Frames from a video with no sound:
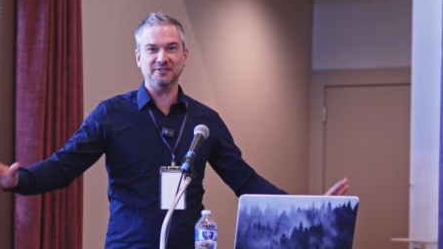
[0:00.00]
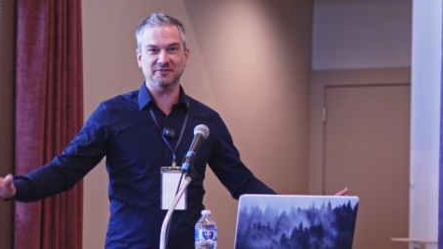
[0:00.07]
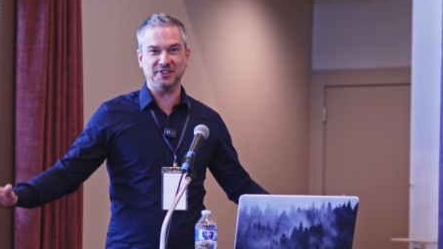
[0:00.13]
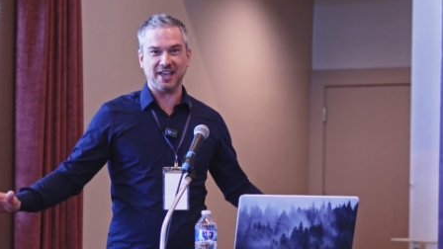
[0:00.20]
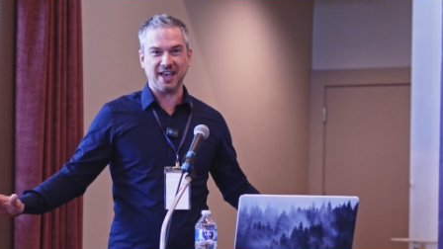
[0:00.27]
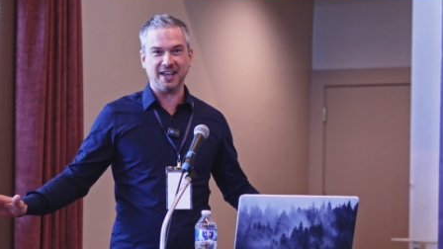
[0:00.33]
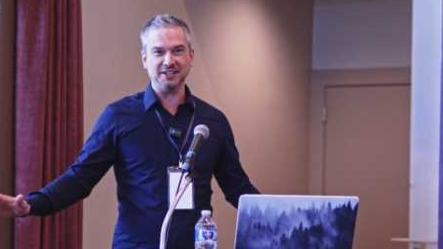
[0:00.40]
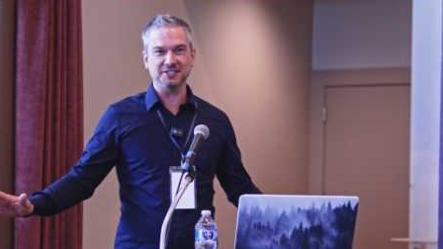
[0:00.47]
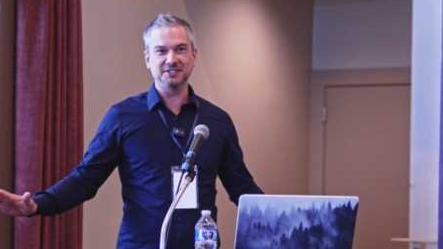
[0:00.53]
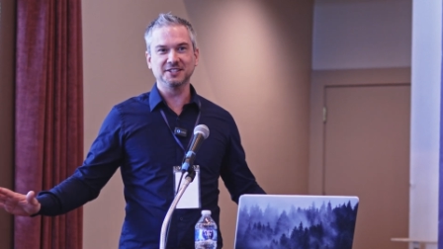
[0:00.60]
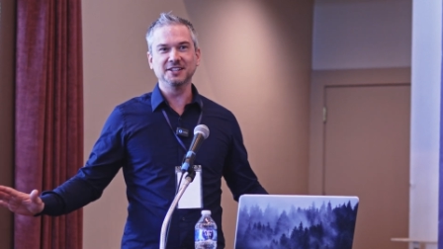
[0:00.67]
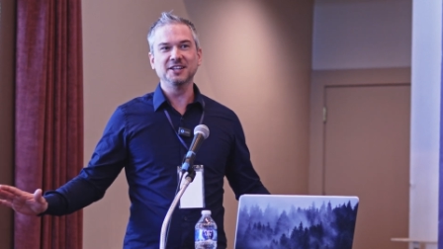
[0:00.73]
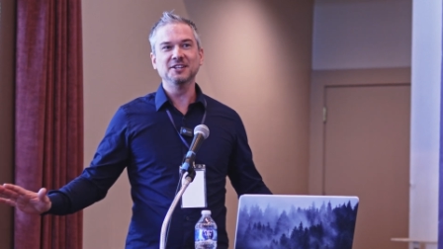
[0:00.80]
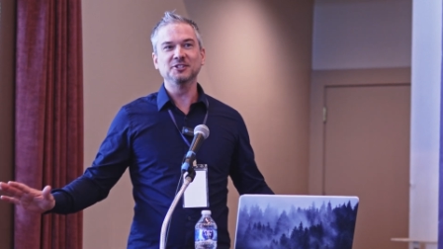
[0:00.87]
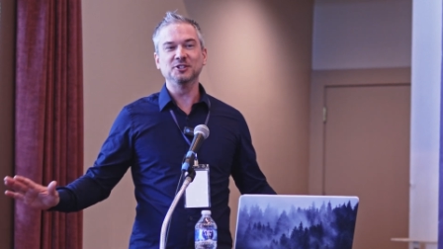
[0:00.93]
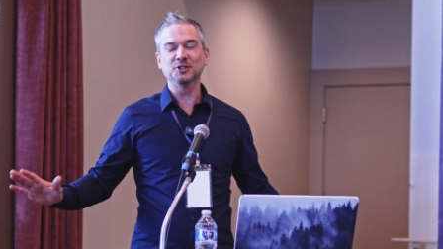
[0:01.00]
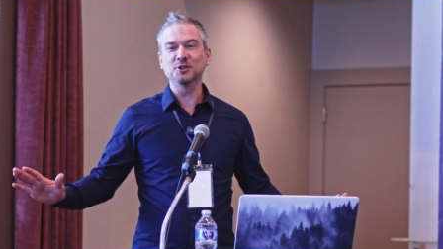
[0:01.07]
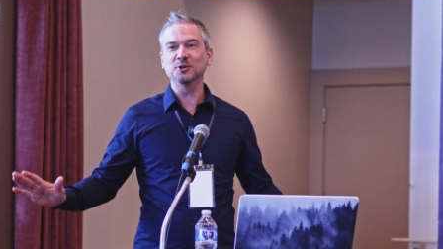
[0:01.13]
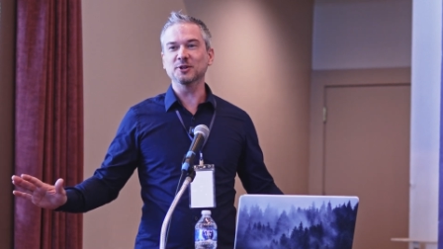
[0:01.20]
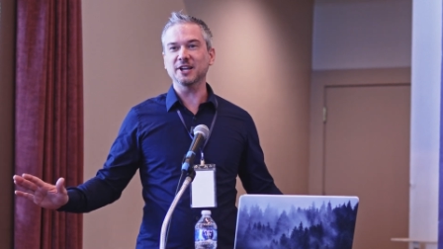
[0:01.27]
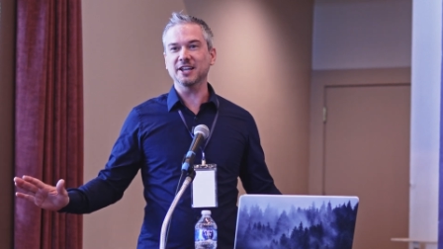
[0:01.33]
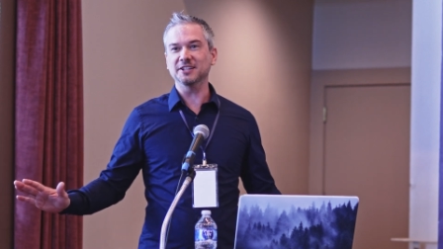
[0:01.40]
of that to
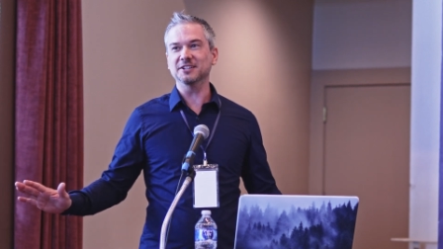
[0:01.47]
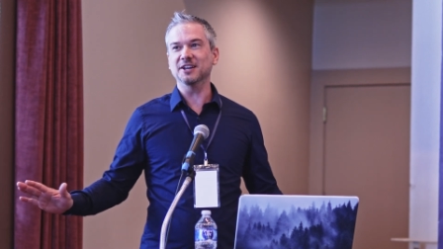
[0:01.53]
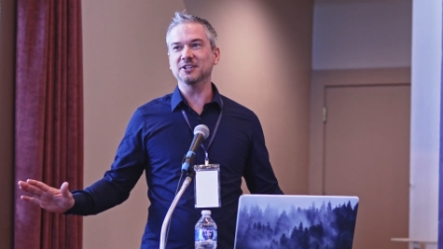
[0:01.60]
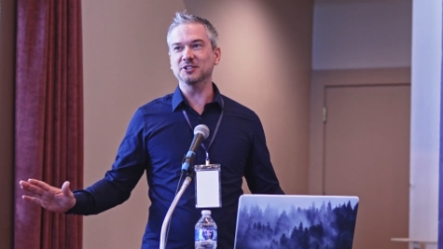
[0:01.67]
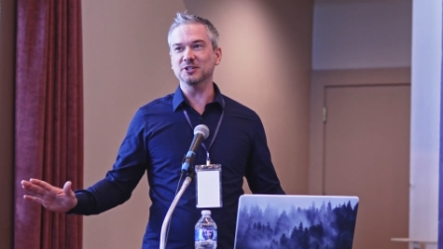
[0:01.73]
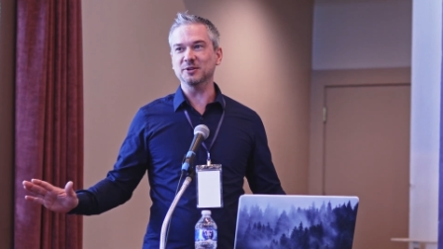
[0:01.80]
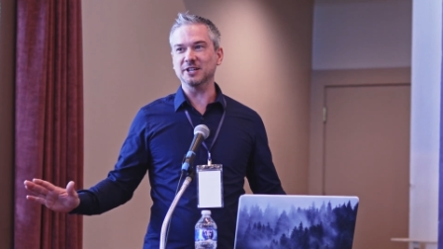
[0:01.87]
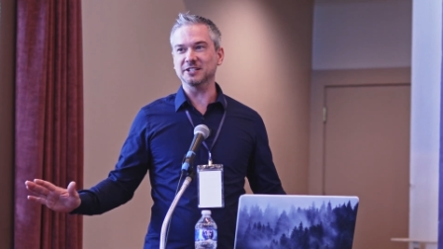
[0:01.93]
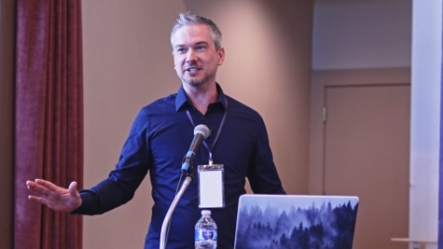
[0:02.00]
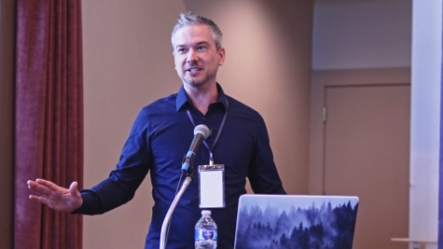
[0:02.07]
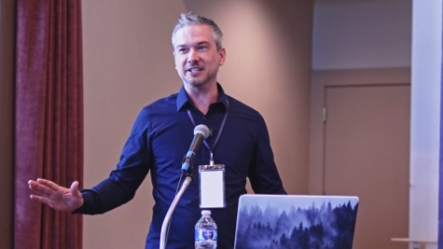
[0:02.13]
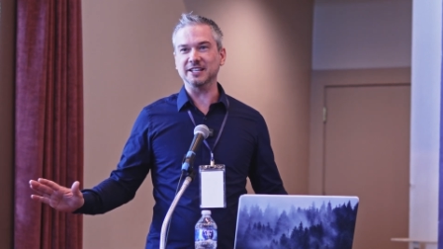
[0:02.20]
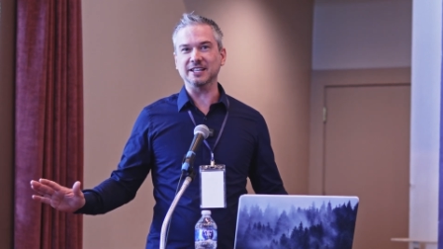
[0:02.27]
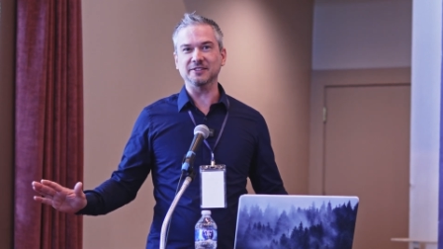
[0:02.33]
create a new entity.